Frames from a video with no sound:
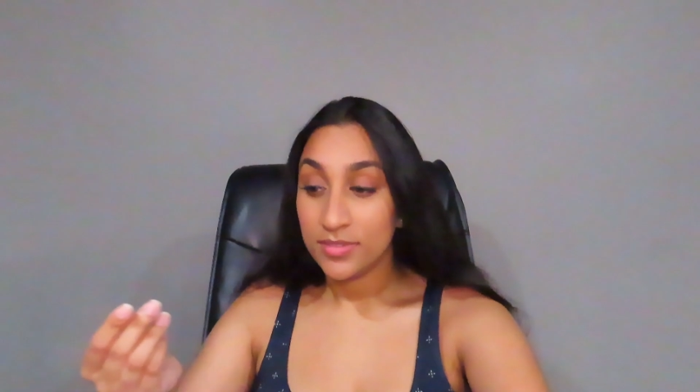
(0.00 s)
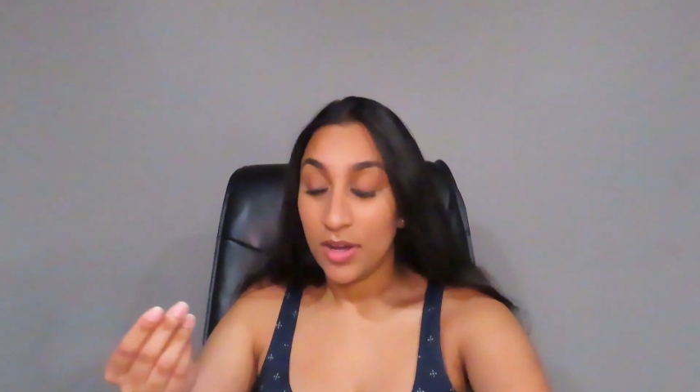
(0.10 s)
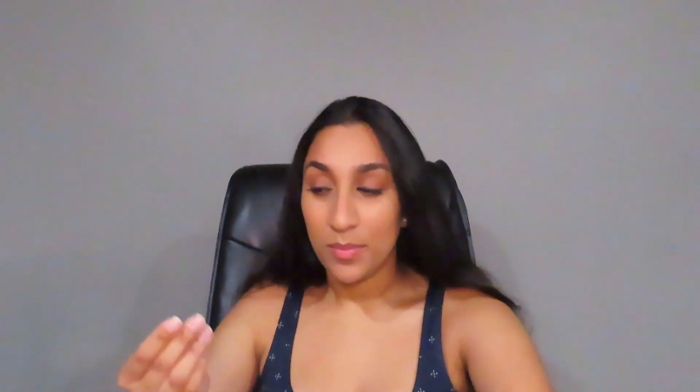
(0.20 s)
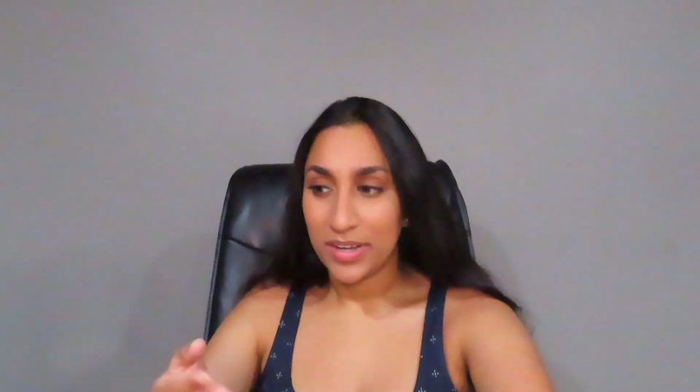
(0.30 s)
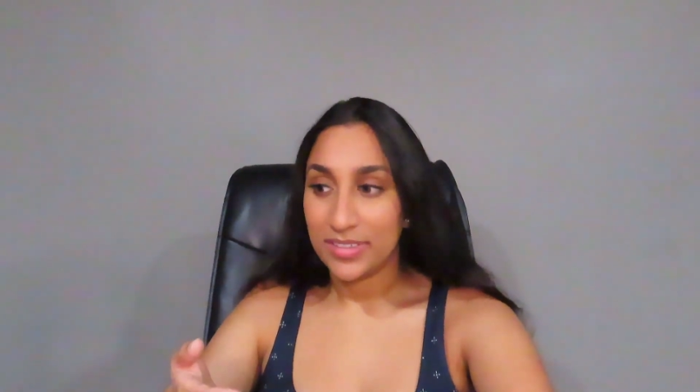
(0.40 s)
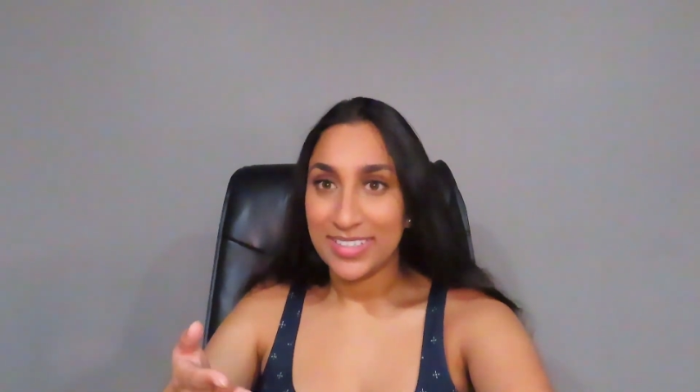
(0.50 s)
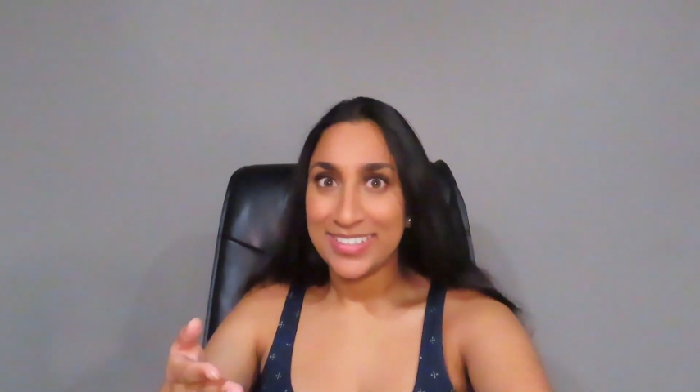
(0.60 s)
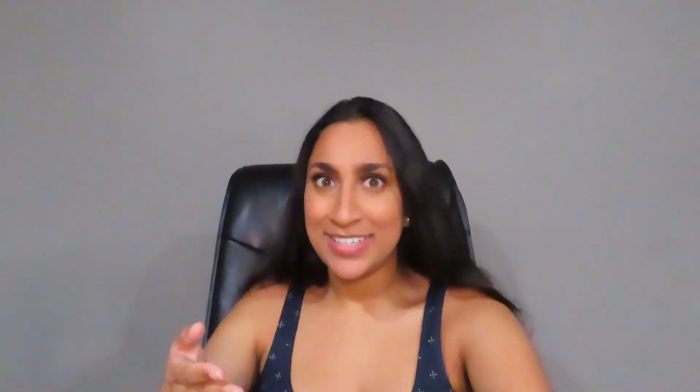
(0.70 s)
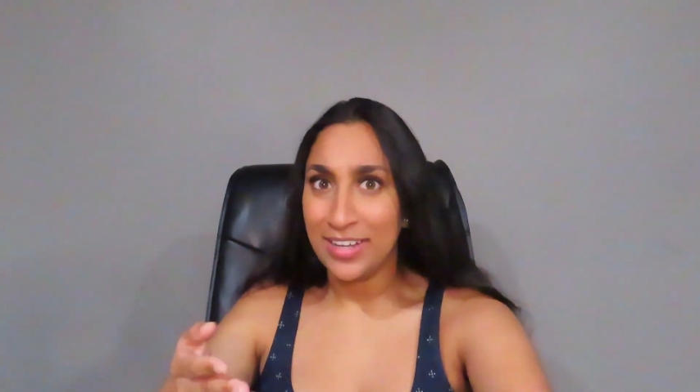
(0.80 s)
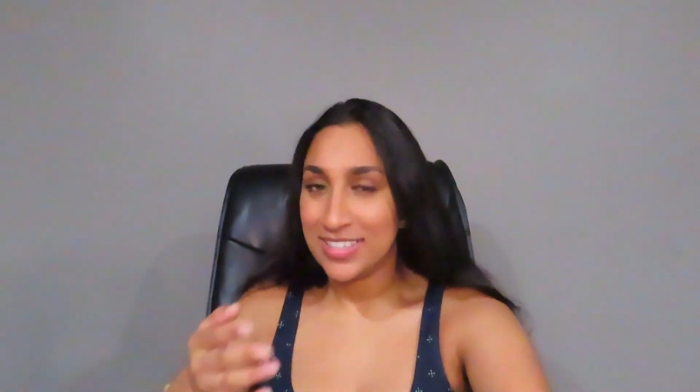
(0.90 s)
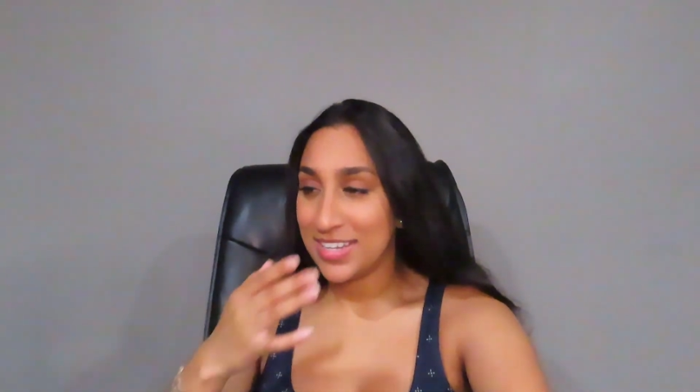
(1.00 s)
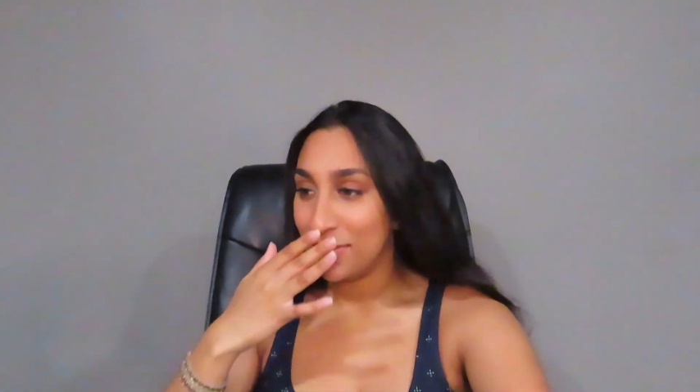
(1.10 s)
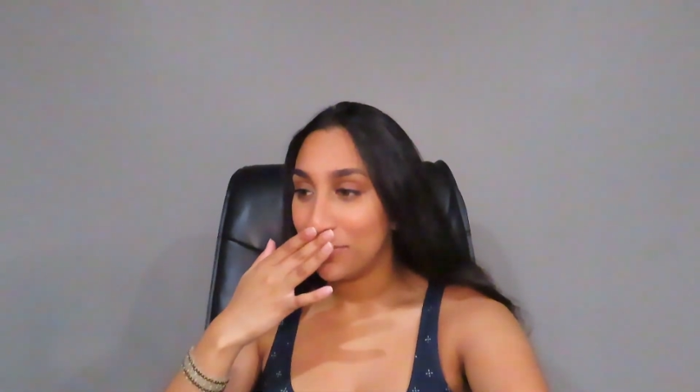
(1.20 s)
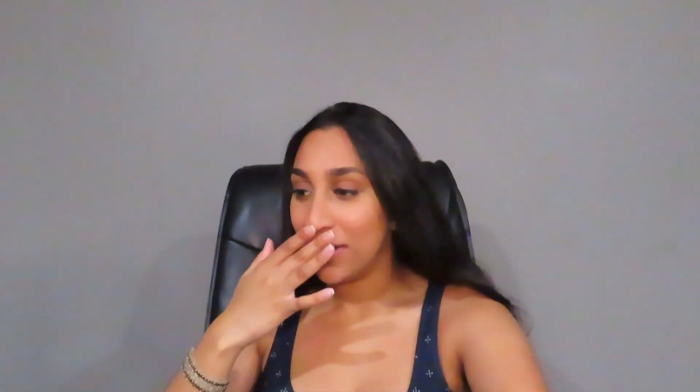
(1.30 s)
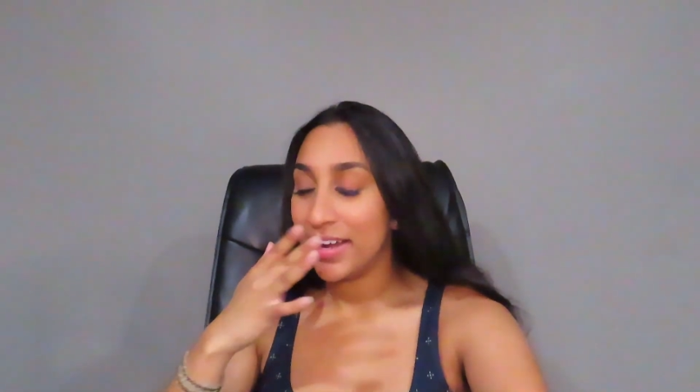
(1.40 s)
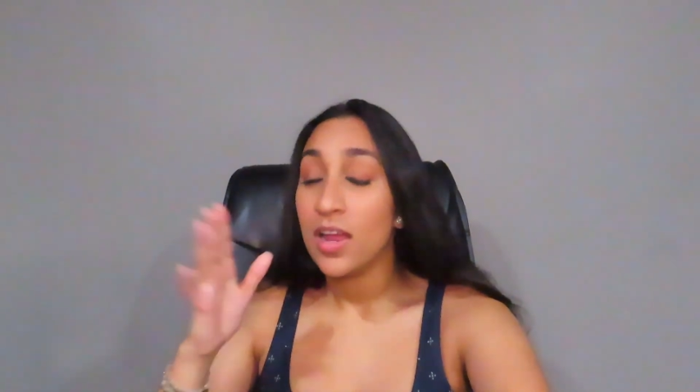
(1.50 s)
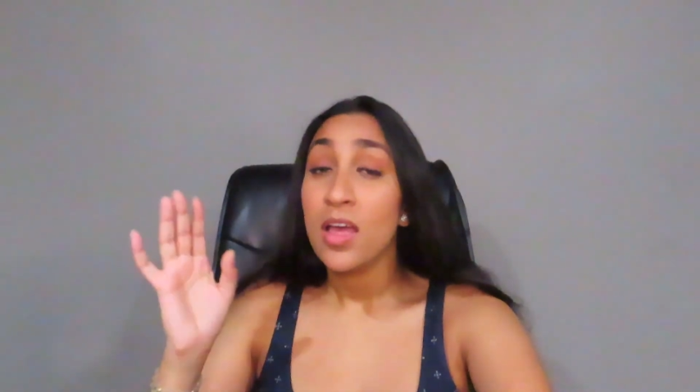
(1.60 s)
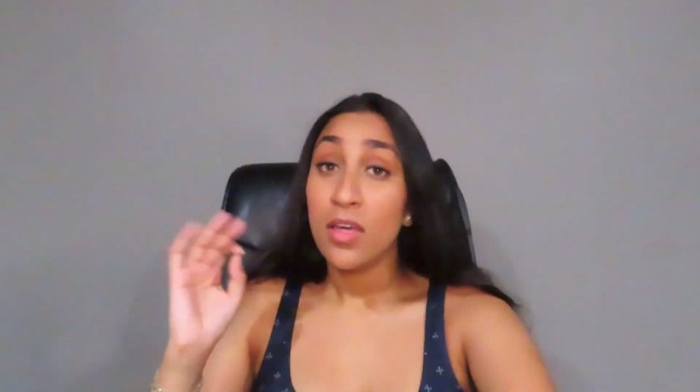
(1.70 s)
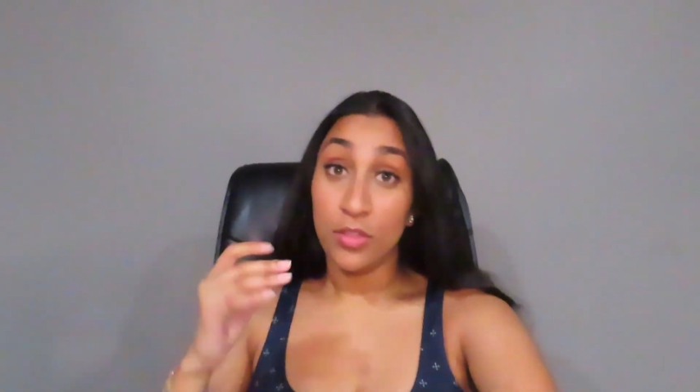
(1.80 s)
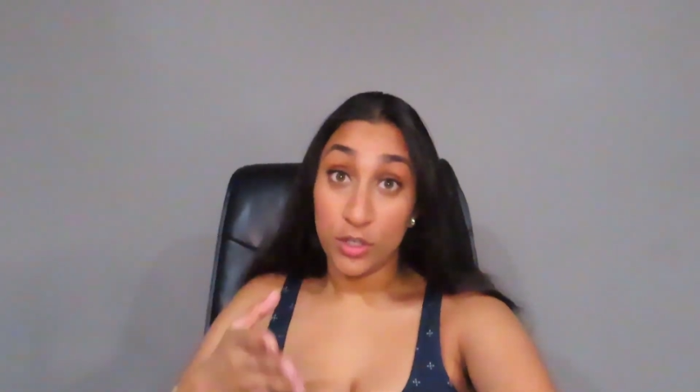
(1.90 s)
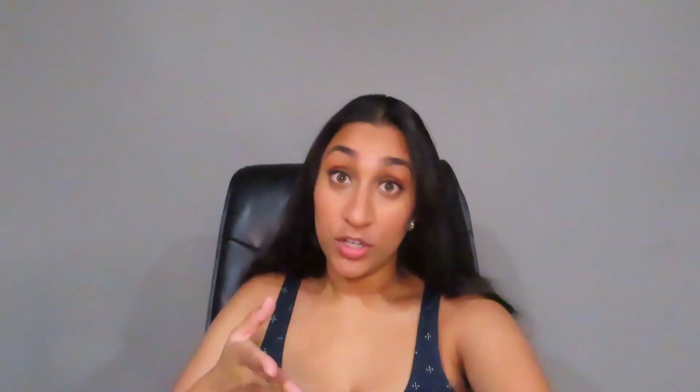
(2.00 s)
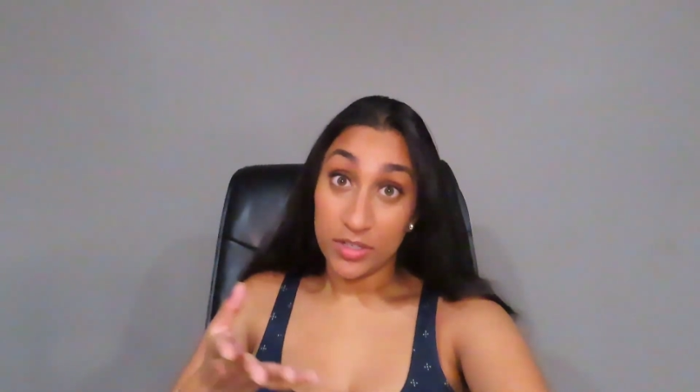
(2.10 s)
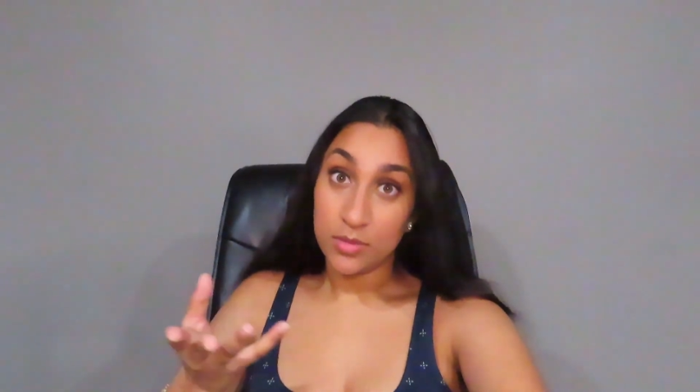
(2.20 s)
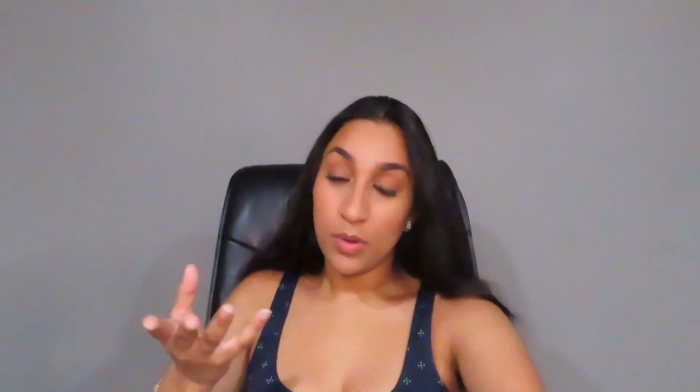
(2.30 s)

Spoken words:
Oh my god, that does not sound right. The goods.